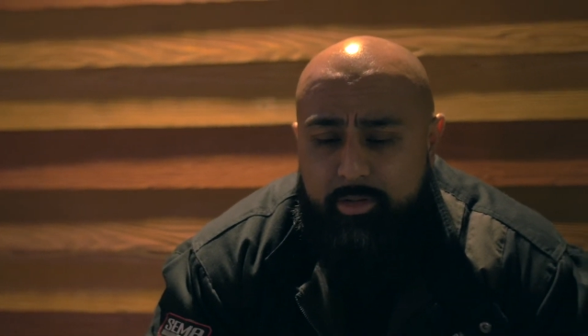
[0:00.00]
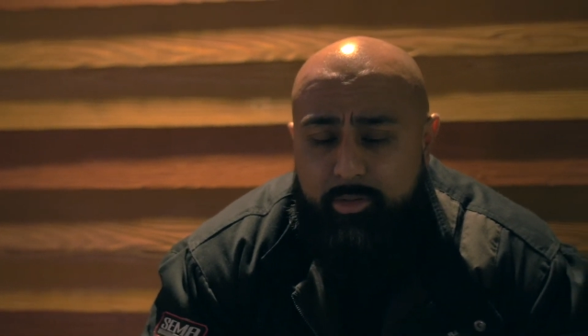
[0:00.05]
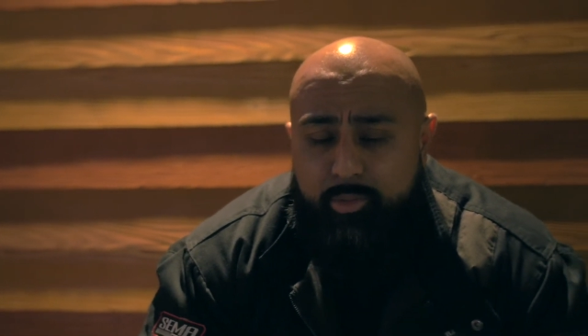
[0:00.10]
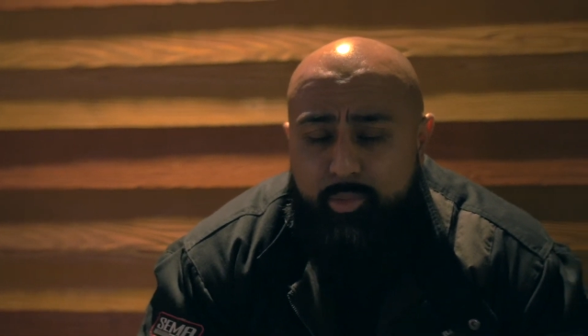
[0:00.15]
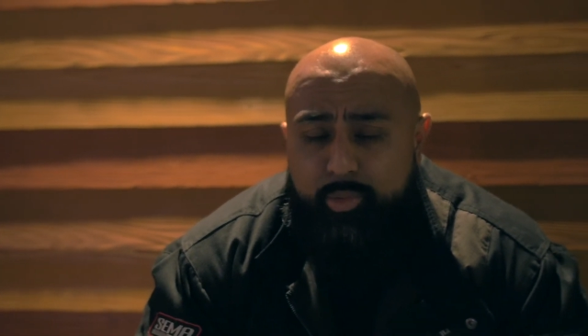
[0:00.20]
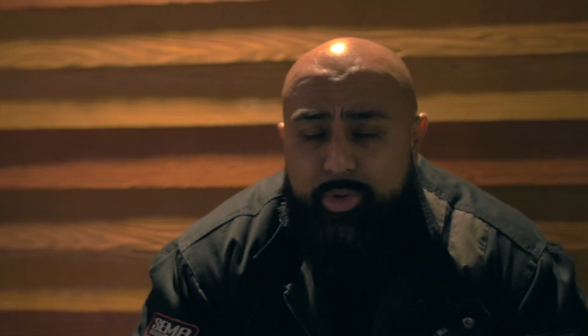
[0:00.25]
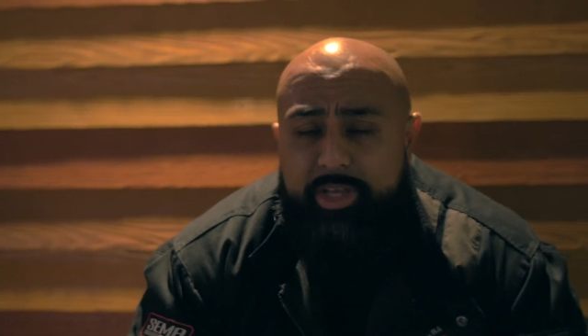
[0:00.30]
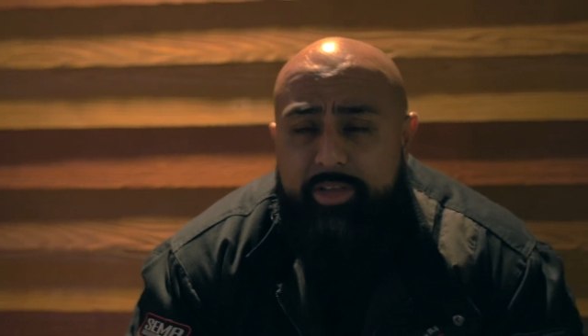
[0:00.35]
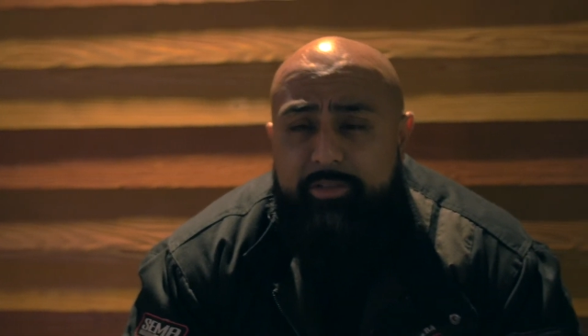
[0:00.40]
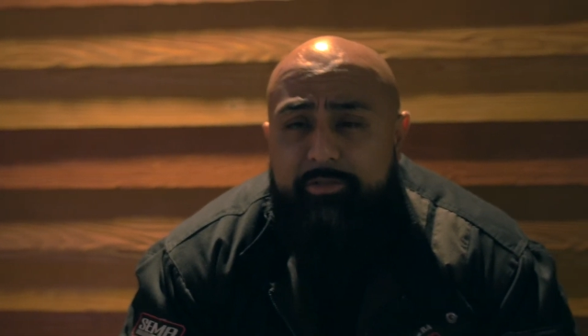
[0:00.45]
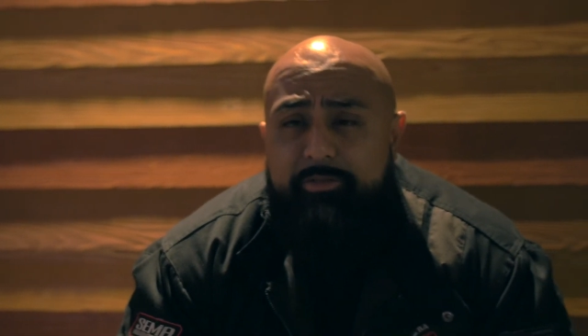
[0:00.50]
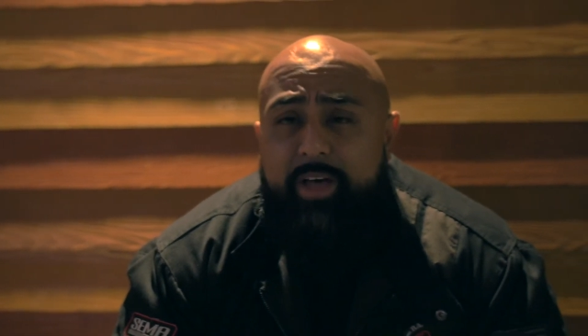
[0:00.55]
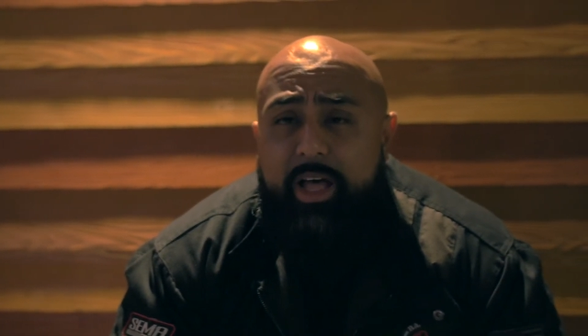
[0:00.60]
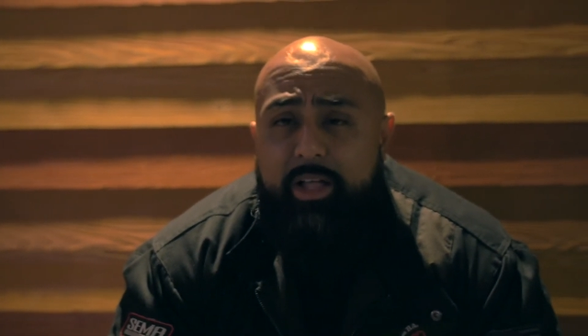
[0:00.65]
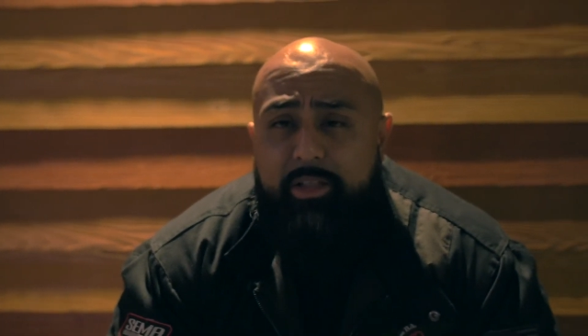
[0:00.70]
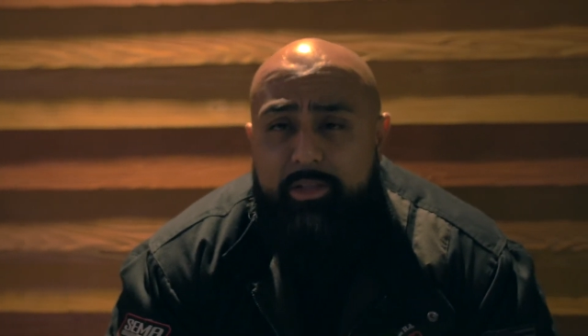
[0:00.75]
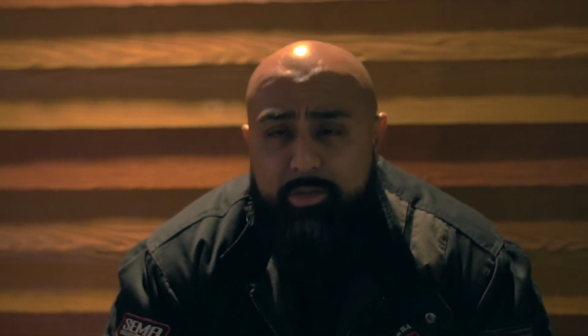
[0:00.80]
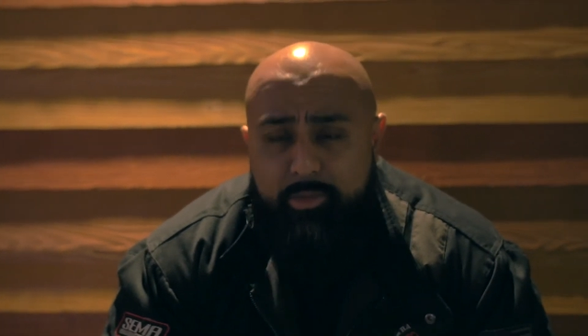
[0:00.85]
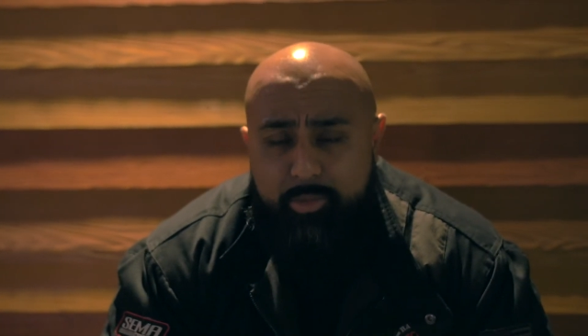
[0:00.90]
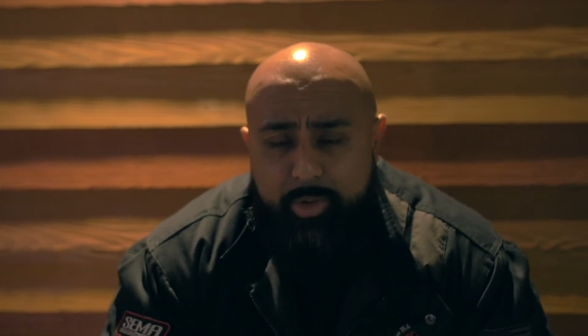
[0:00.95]

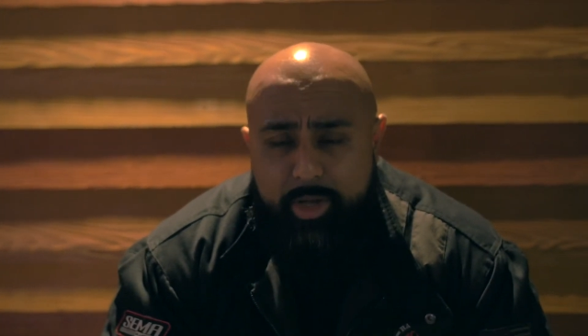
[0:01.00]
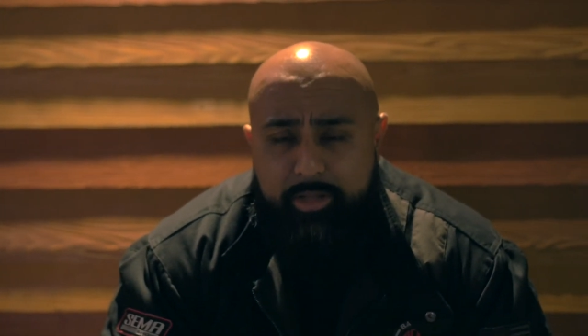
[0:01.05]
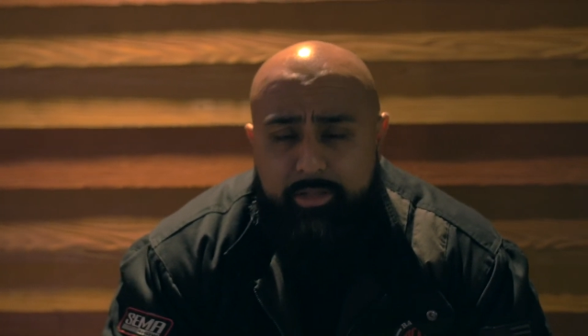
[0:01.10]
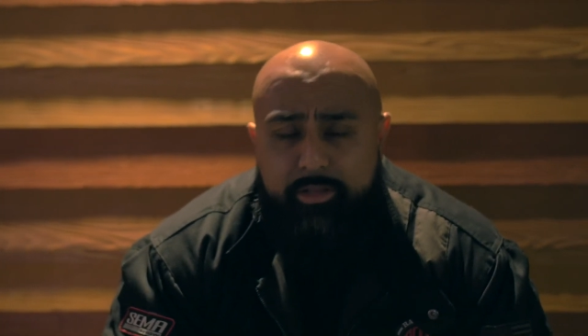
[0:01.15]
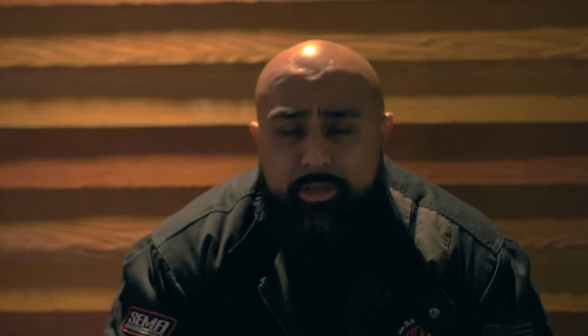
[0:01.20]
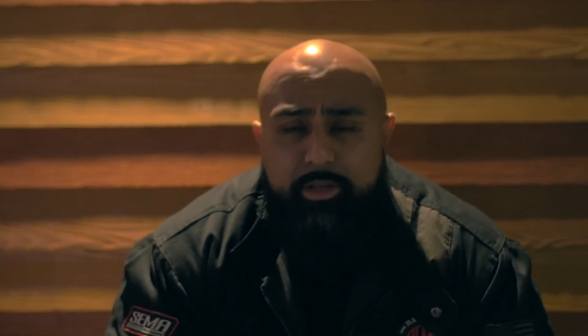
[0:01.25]
reevaluate